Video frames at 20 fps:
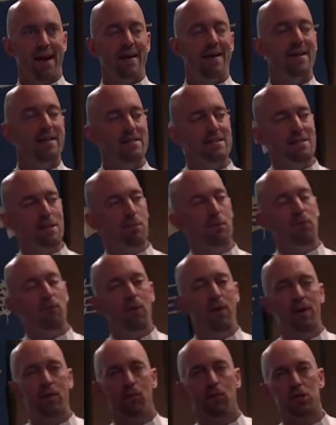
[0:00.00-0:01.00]
And, in some of
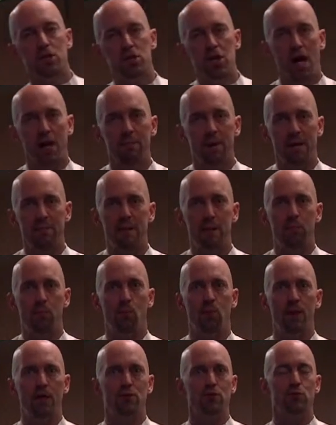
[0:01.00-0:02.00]
what, what John might be
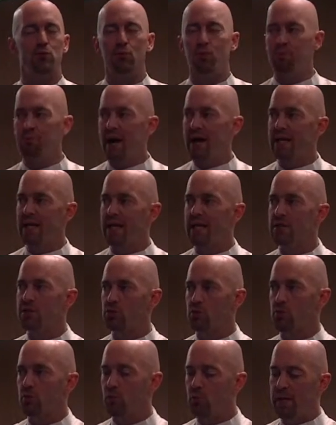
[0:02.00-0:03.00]
pointing to and reminding
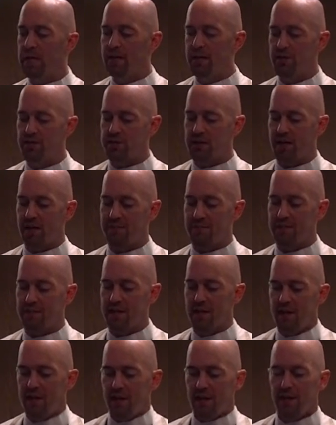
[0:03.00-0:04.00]
his readers of is,